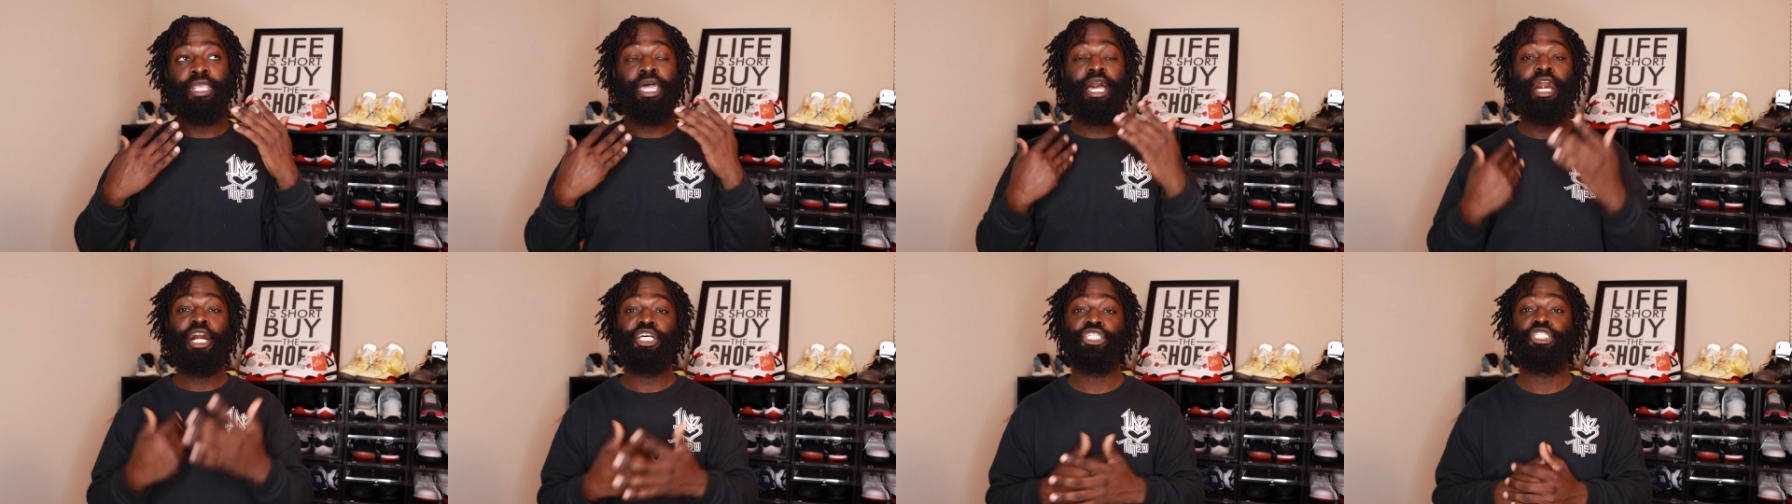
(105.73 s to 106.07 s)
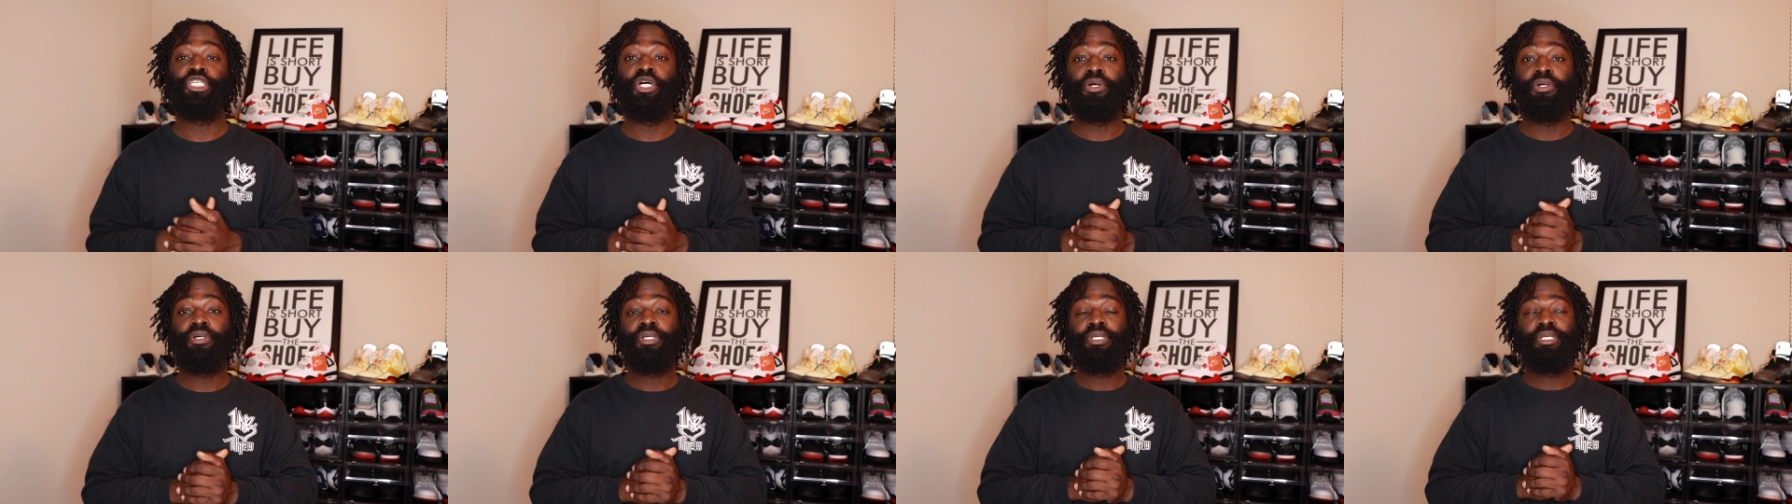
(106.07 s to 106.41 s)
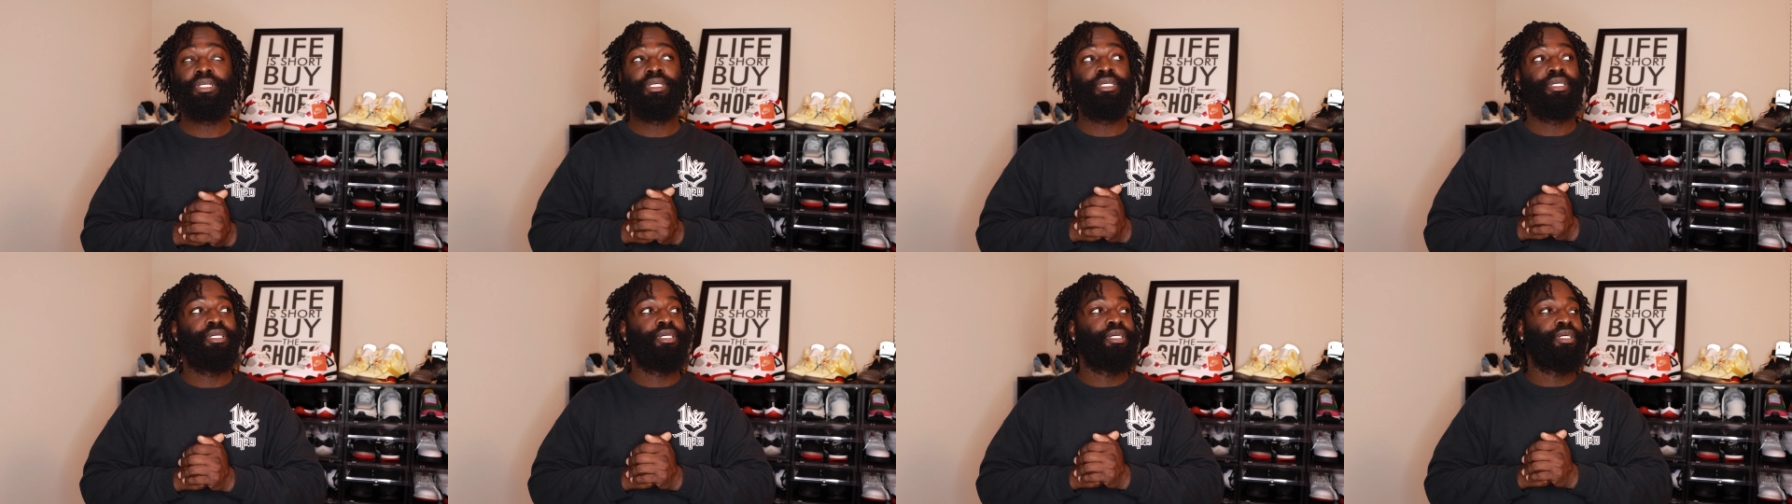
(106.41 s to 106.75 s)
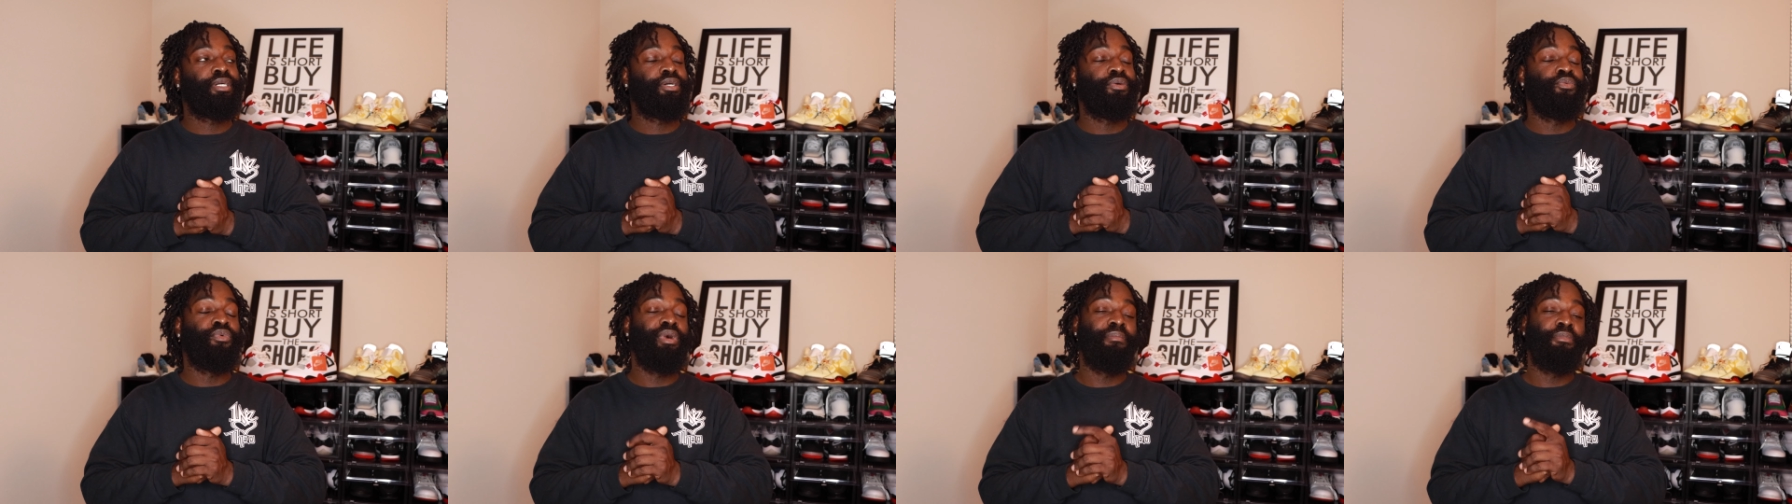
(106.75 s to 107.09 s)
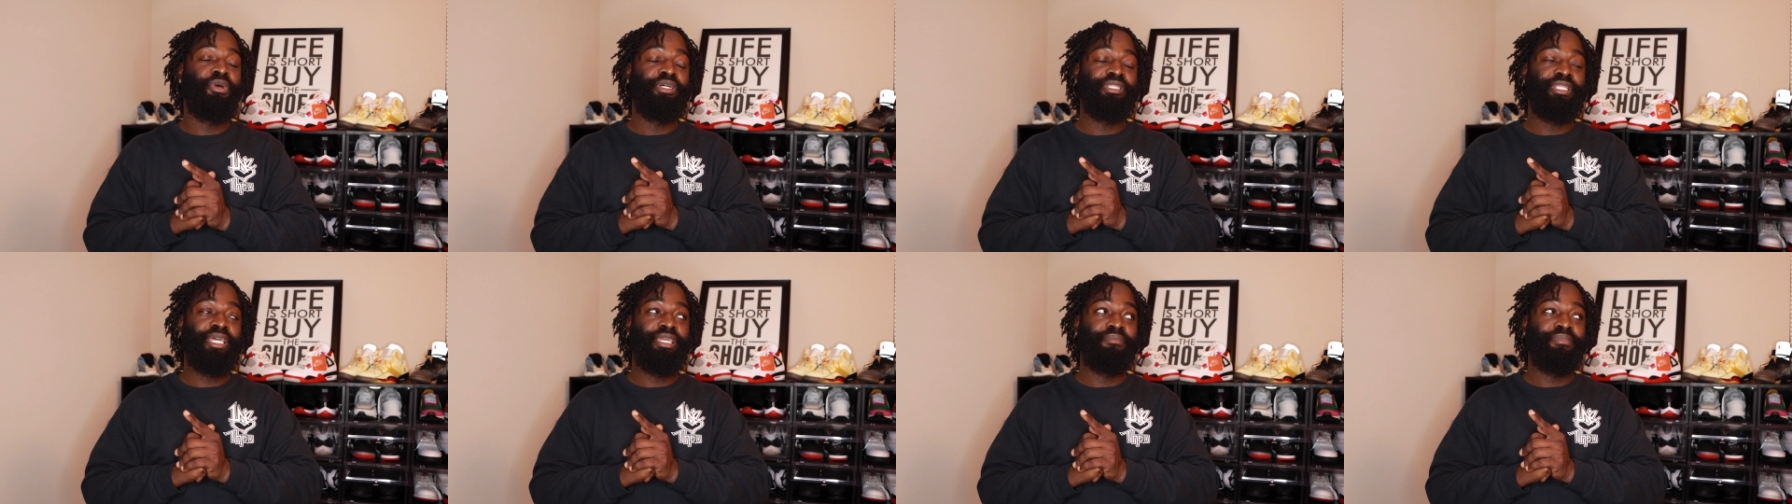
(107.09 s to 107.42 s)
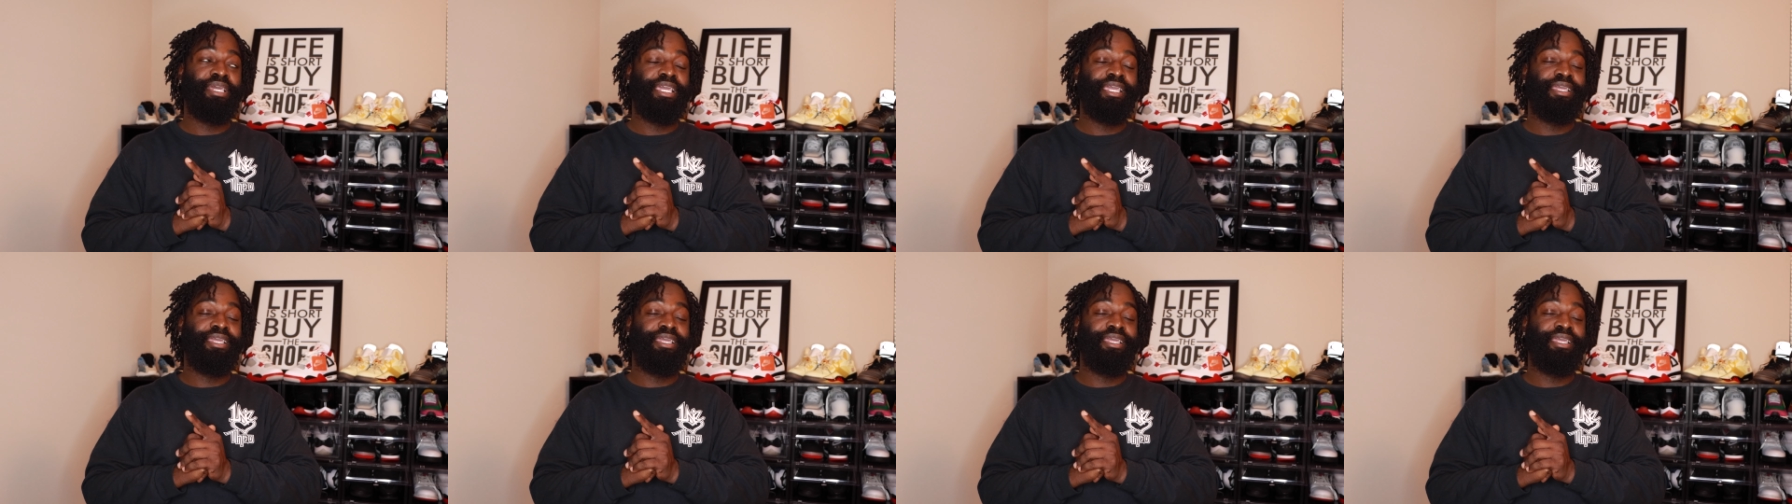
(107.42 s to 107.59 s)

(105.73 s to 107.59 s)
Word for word: Also, one more thing,